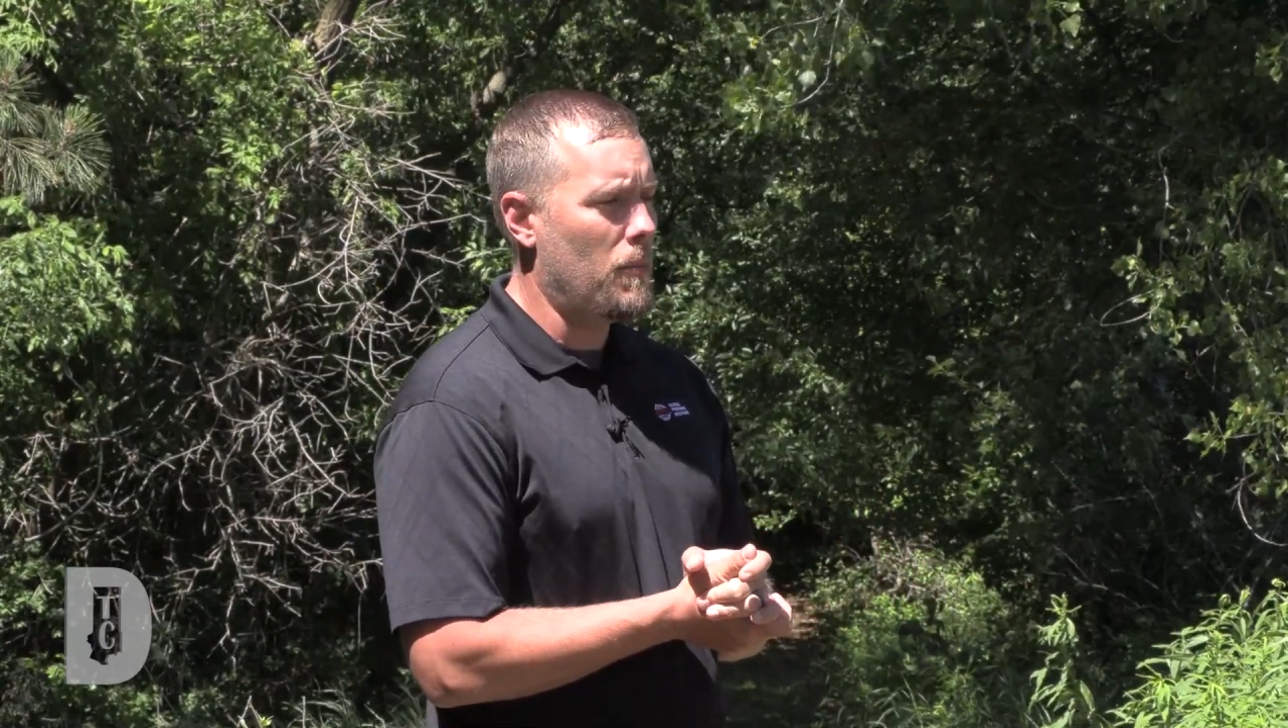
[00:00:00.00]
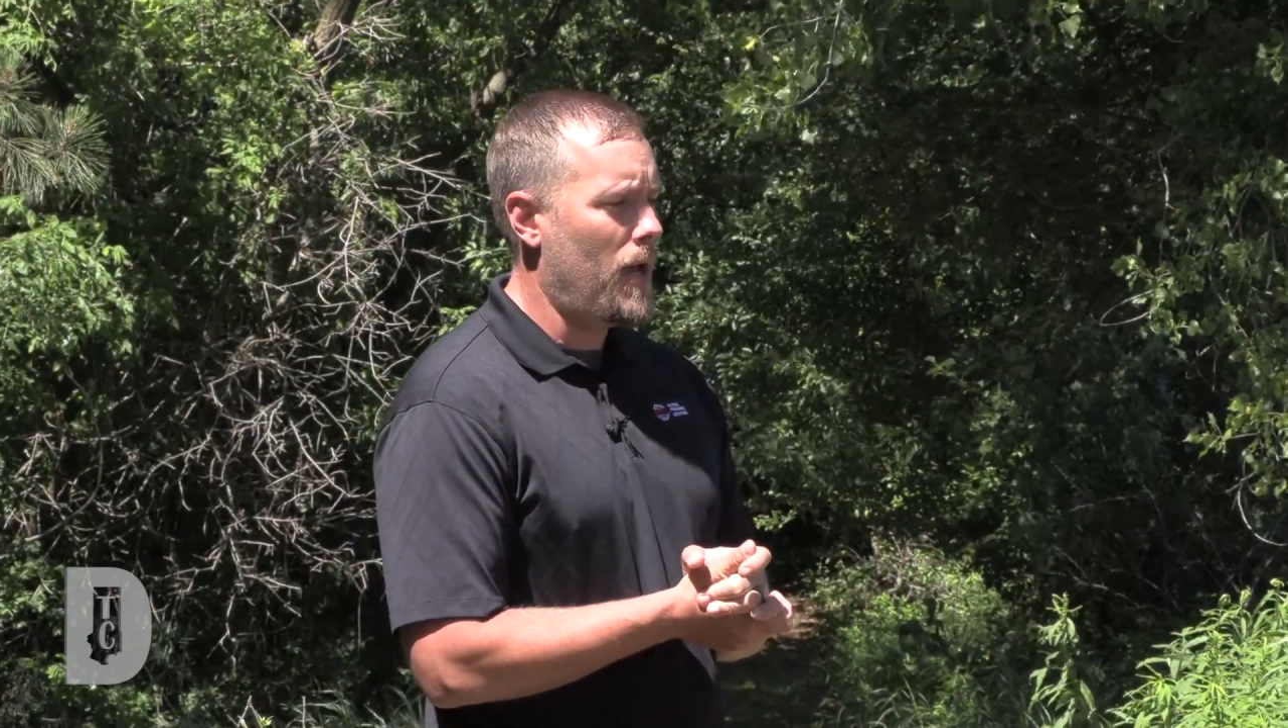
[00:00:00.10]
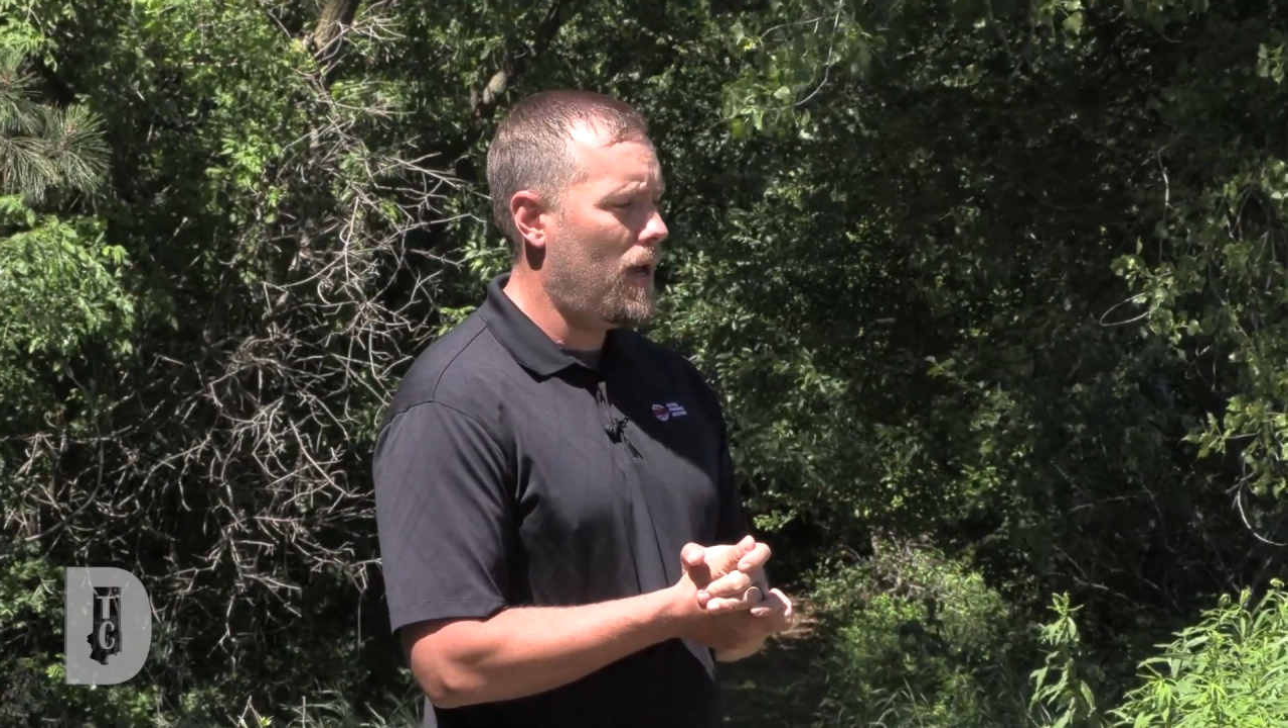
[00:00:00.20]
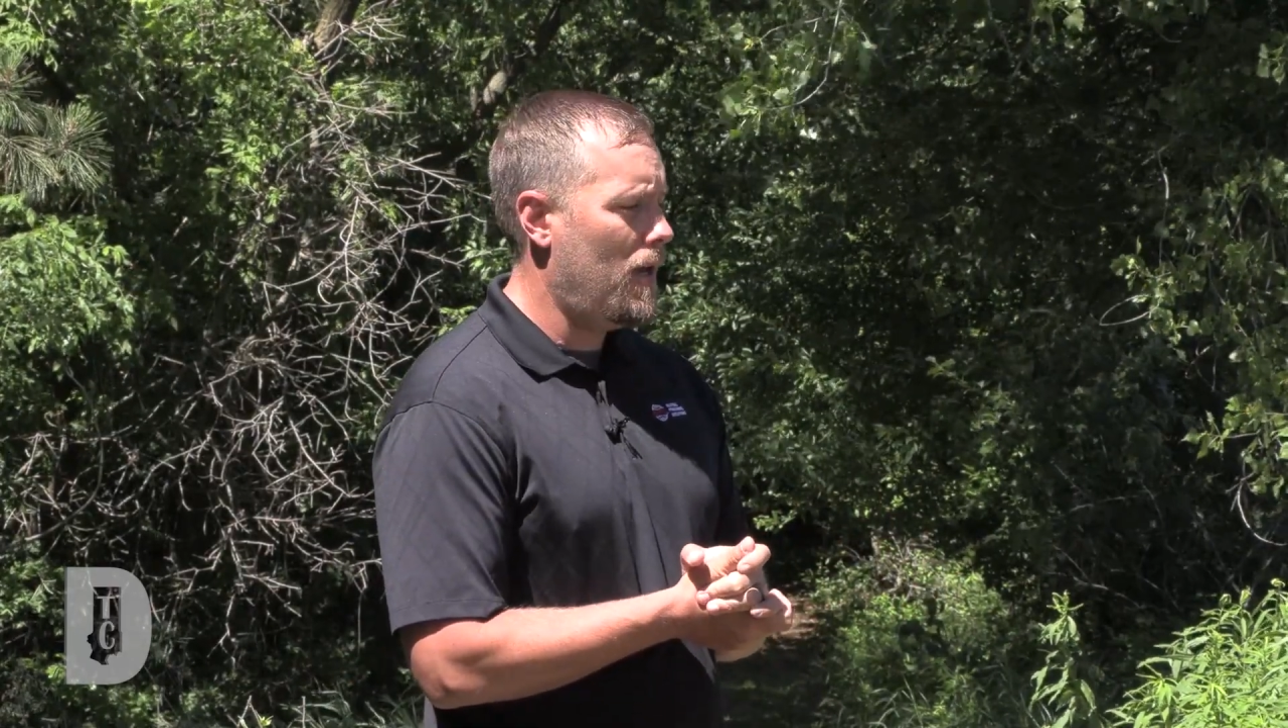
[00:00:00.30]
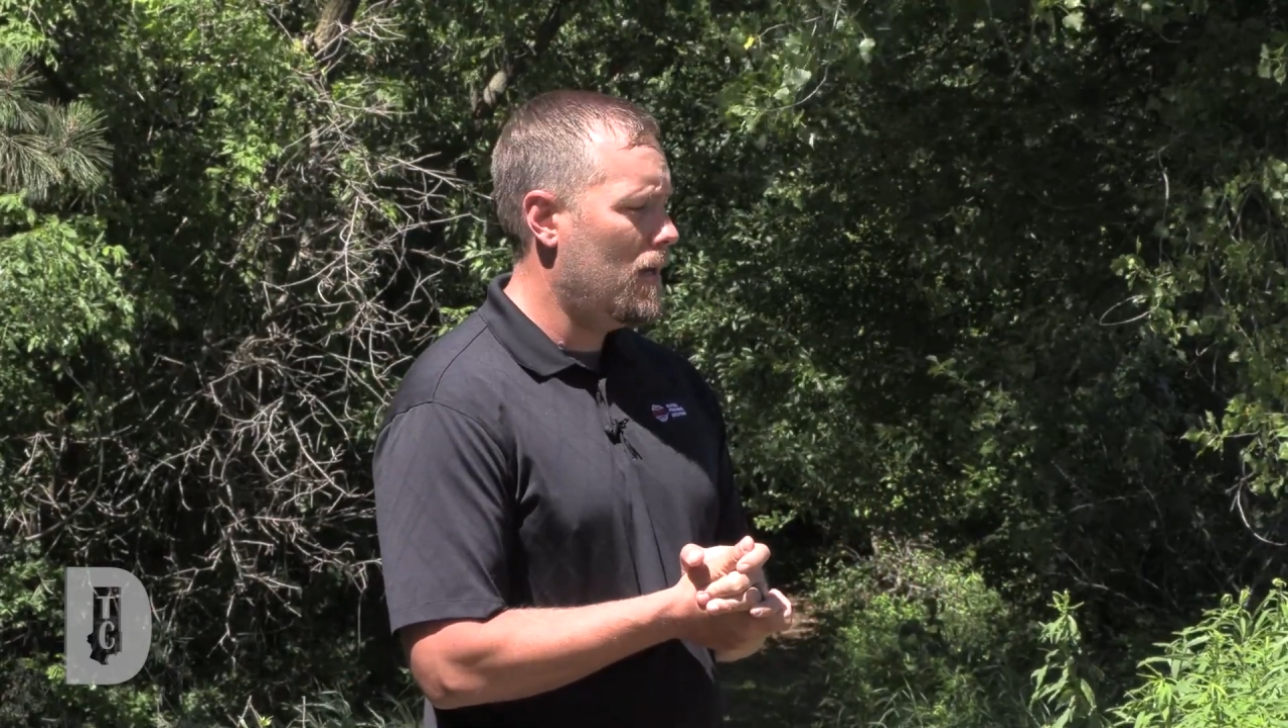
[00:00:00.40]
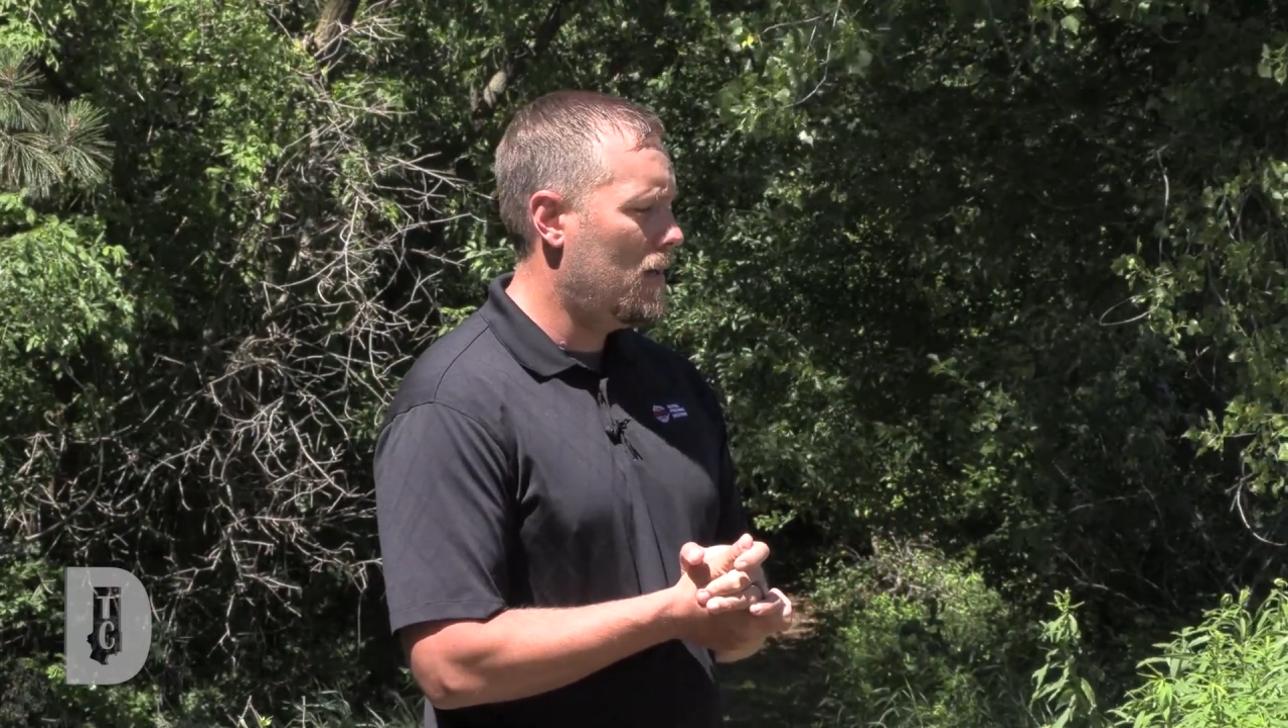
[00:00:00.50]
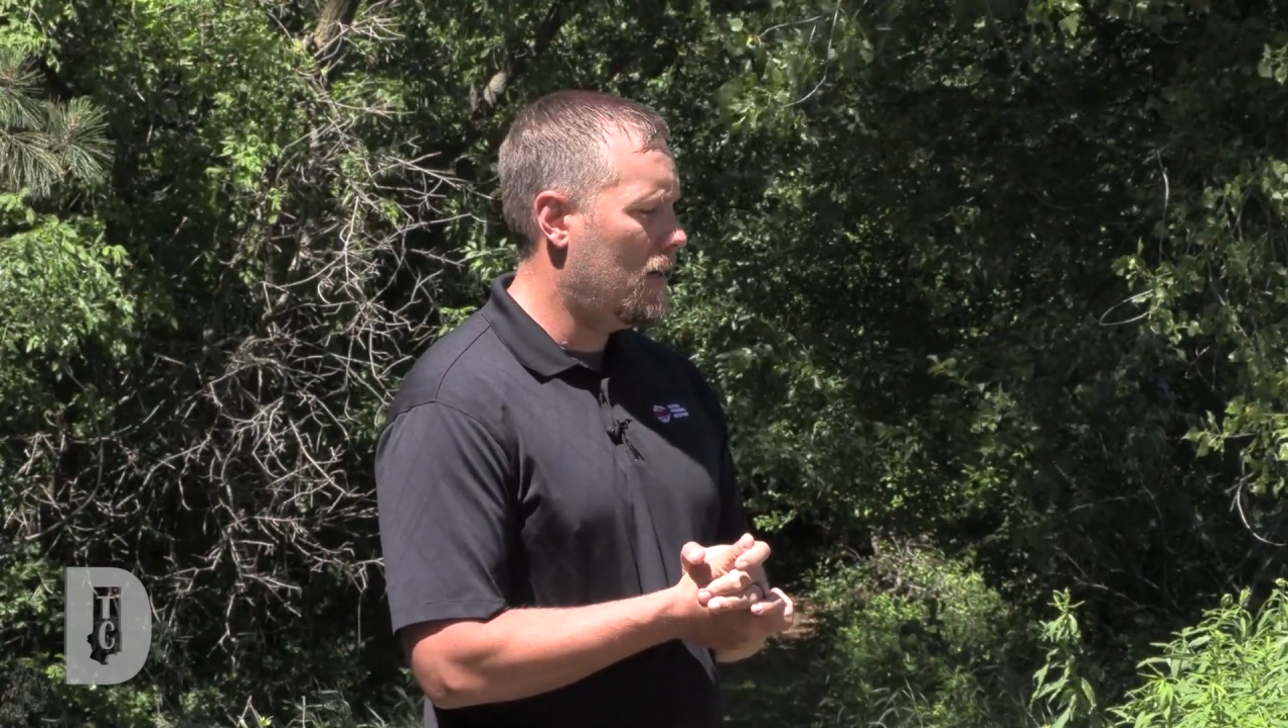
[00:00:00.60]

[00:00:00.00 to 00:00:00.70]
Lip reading: May.